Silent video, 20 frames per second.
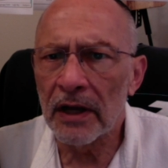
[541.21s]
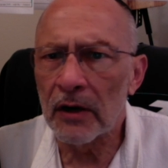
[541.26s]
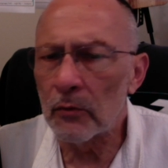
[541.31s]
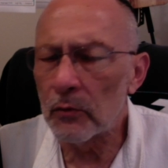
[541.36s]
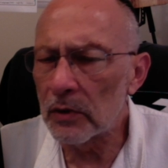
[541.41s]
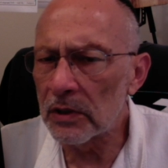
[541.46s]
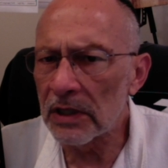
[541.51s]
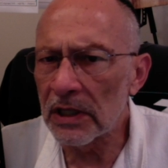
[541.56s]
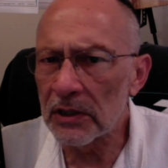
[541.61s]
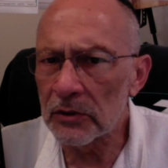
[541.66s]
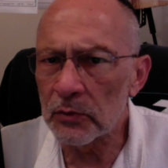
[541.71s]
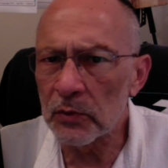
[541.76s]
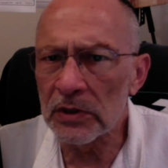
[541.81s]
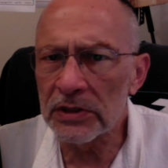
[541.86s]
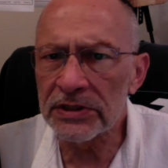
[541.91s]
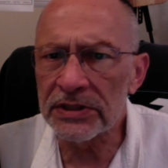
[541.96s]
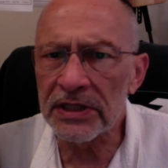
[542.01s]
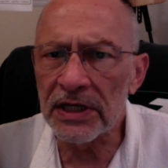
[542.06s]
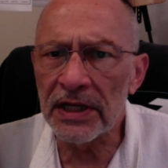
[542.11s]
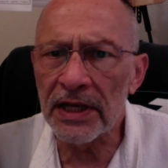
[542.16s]
as we'll
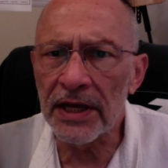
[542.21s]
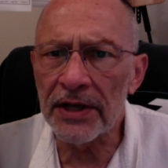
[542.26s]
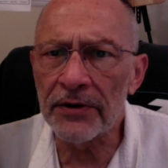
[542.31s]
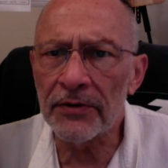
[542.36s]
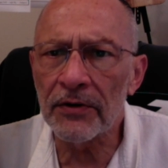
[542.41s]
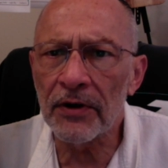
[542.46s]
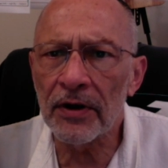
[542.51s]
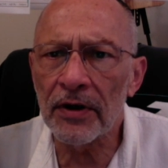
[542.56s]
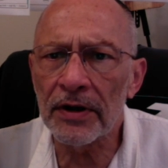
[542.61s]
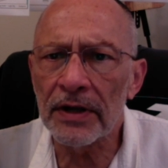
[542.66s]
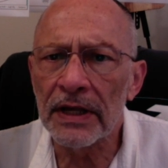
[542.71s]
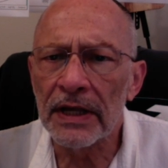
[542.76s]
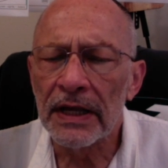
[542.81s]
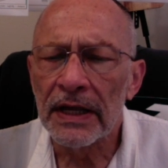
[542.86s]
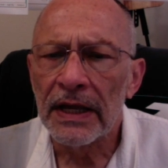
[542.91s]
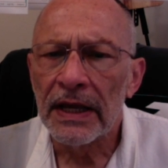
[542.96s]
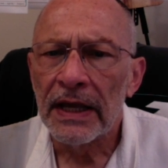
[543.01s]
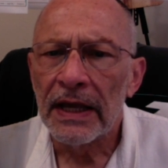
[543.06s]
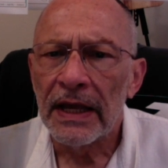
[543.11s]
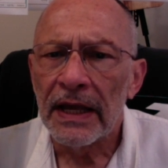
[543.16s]
see later on.
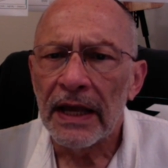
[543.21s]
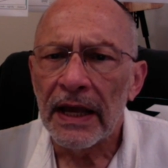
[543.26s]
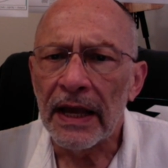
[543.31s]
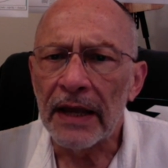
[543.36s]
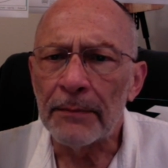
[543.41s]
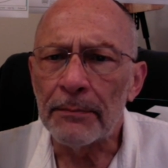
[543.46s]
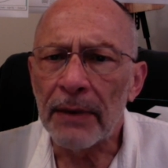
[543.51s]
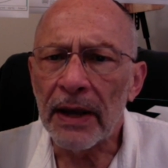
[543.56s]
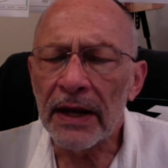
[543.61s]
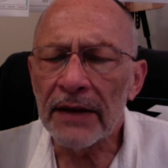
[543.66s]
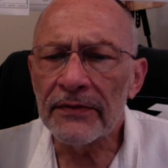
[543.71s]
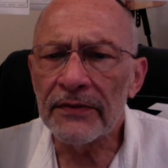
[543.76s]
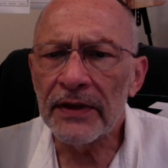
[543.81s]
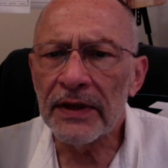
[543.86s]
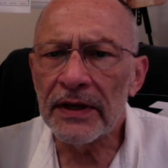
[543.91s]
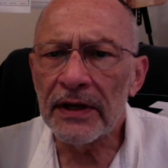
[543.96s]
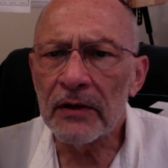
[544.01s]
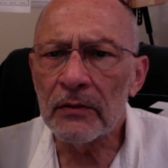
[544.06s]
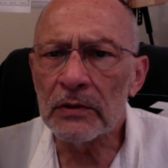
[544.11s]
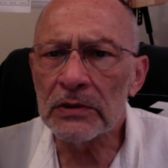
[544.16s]
And back
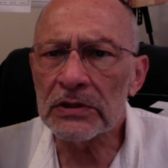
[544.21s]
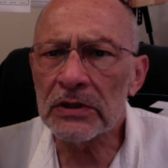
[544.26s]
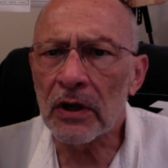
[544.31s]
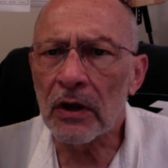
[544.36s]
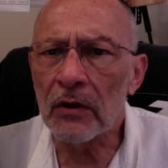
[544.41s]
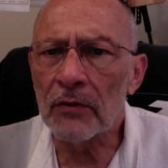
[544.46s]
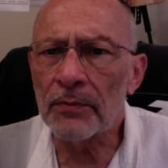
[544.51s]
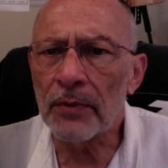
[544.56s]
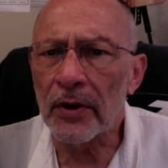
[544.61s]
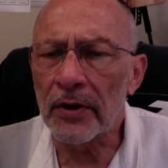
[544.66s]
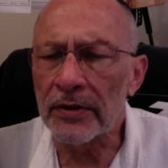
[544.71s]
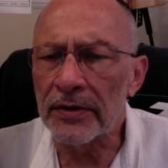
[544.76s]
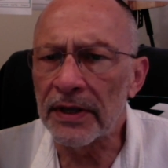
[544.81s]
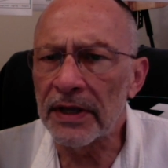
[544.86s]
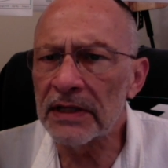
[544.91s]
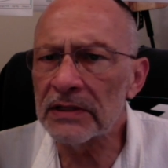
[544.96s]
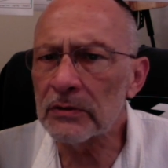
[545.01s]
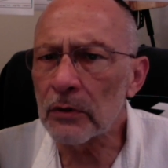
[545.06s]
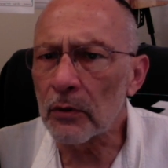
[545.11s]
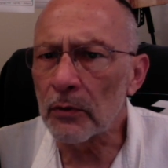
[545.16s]
then it was called
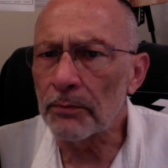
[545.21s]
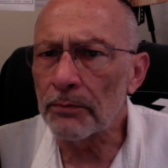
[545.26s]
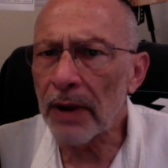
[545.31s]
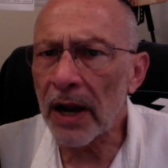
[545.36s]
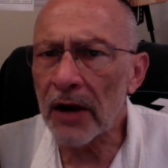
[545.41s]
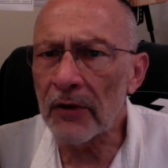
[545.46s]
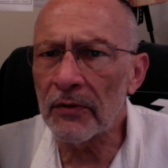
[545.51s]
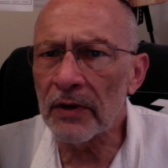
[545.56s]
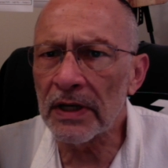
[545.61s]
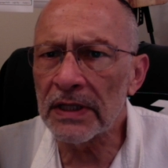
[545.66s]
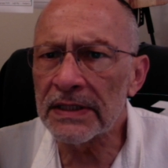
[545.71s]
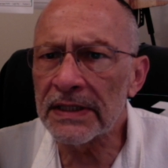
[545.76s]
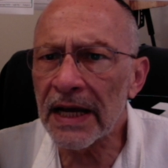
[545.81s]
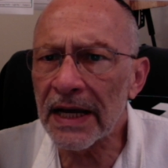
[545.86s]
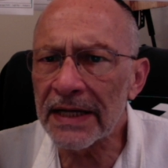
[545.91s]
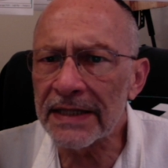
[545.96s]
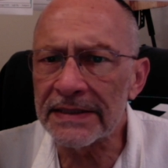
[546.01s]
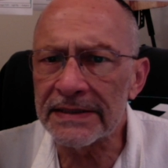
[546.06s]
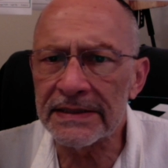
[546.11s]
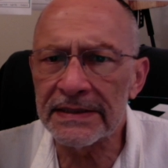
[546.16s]
Pardes or
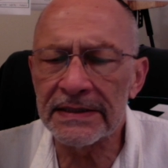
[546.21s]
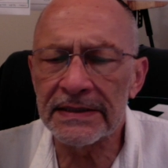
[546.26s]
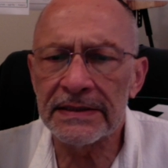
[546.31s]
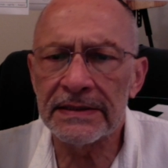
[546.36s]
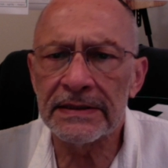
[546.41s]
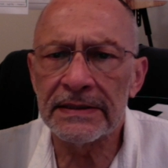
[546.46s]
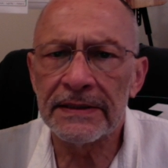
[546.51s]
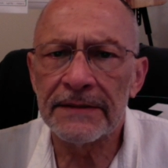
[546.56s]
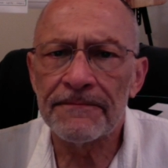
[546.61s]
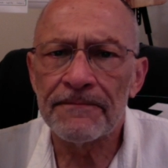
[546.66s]
Paradise.